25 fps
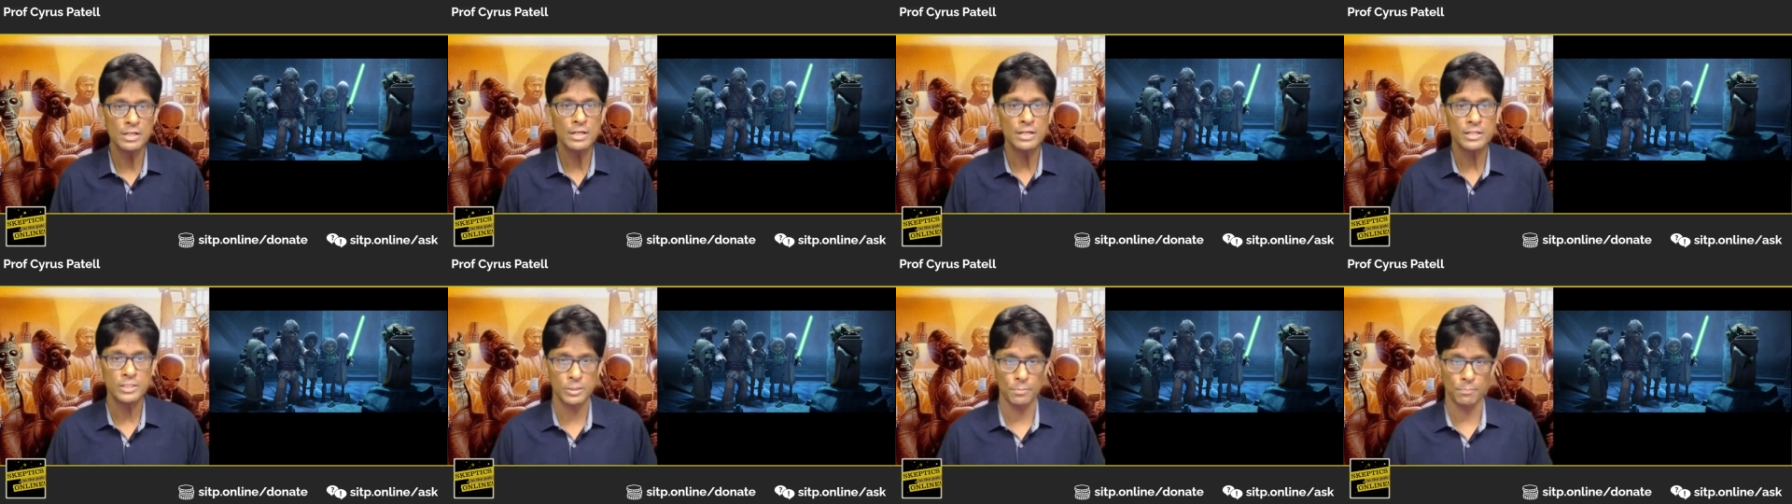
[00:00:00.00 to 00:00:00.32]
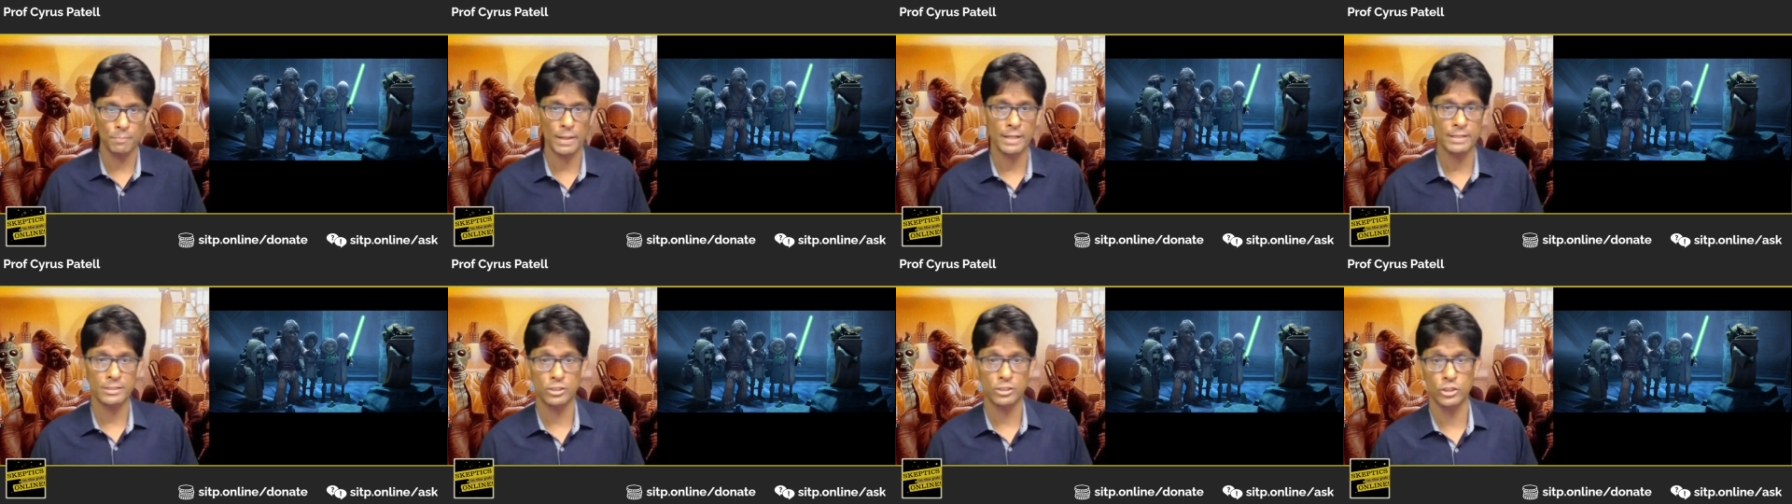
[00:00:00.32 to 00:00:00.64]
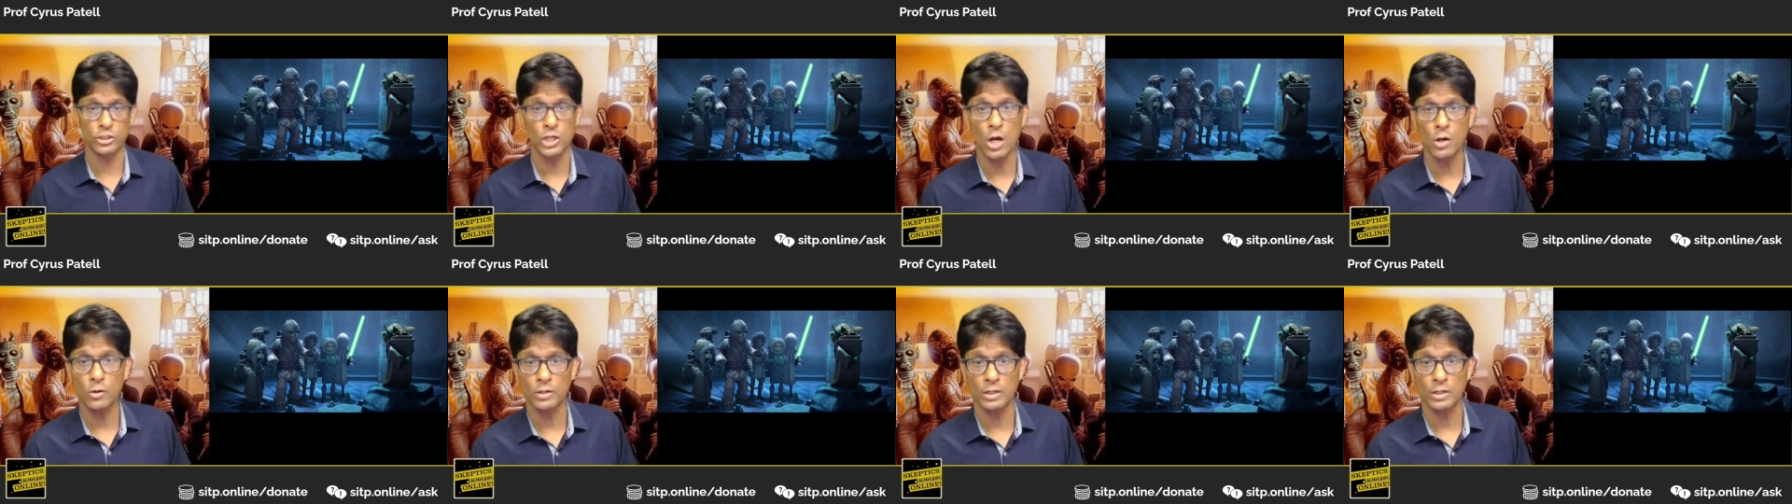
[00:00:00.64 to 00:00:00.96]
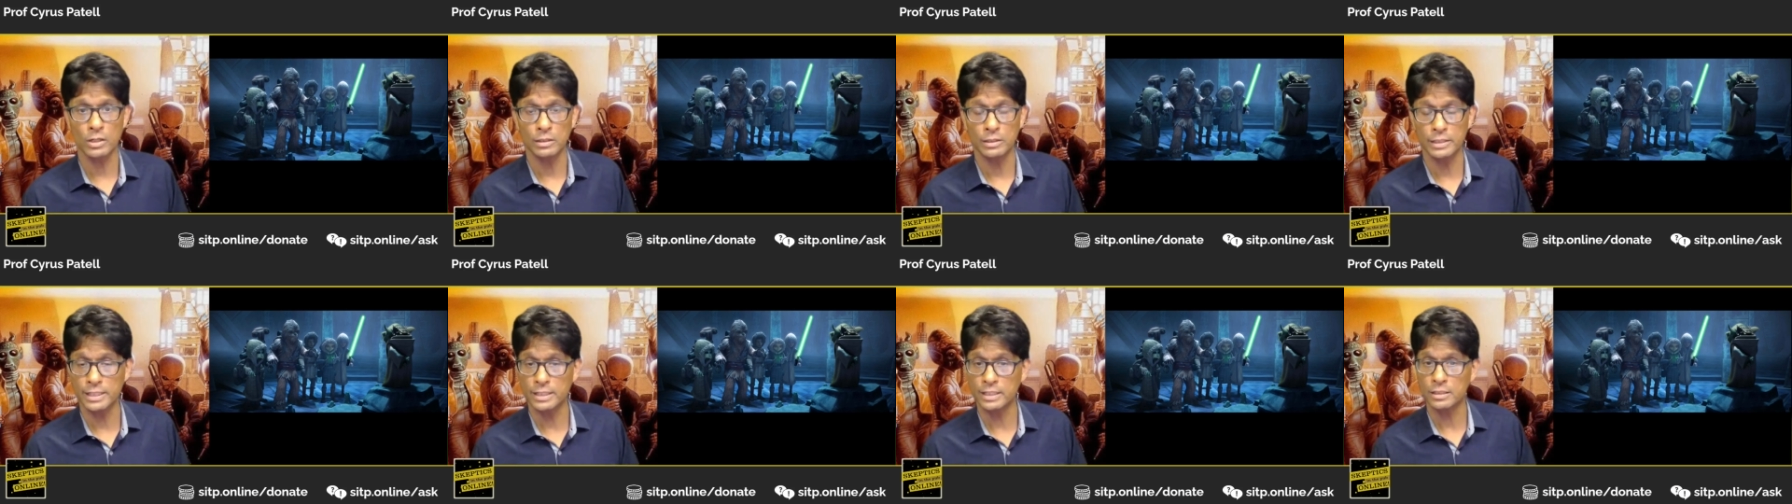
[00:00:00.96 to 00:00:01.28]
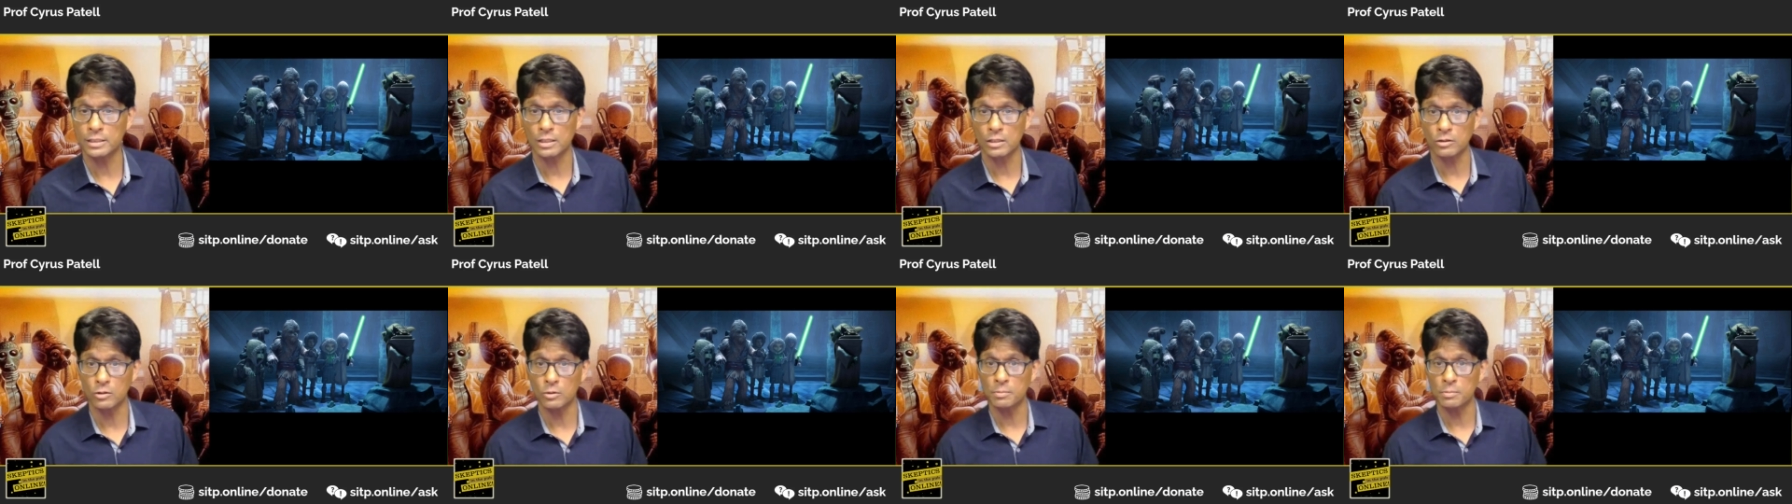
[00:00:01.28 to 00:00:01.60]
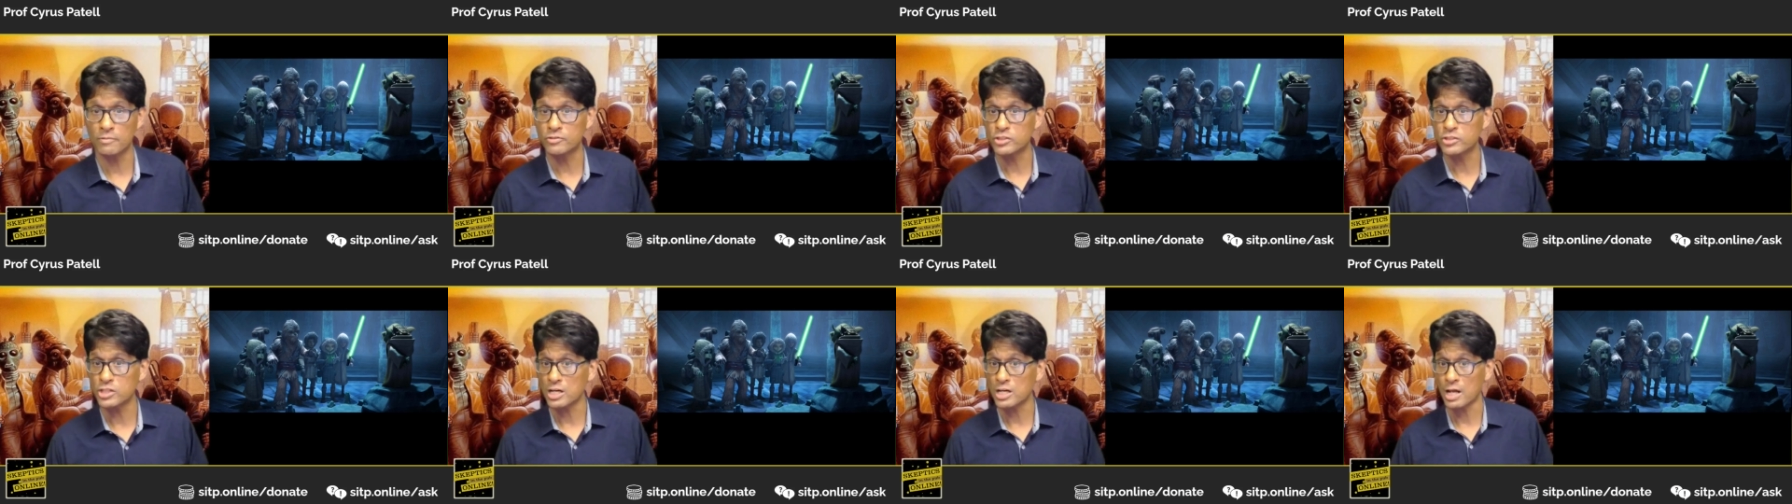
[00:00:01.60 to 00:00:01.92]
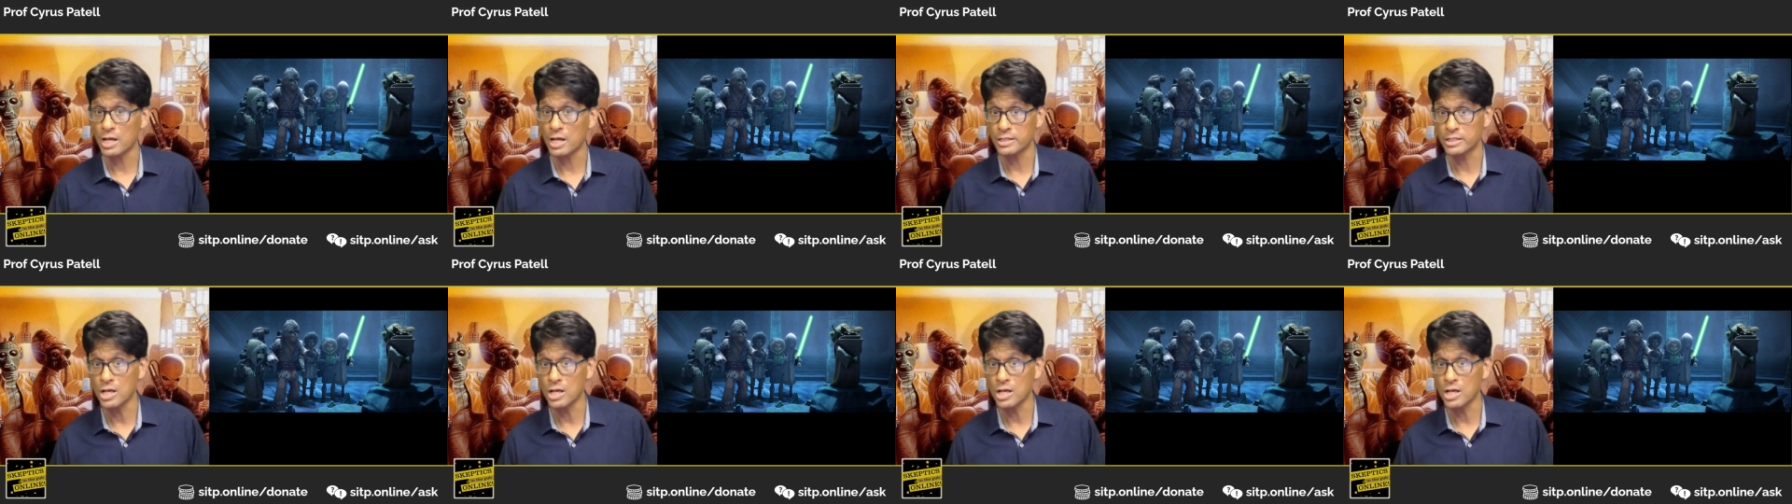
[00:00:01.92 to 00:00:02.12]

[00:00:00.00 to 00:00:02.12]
depicts Yoda leading a group of Jedi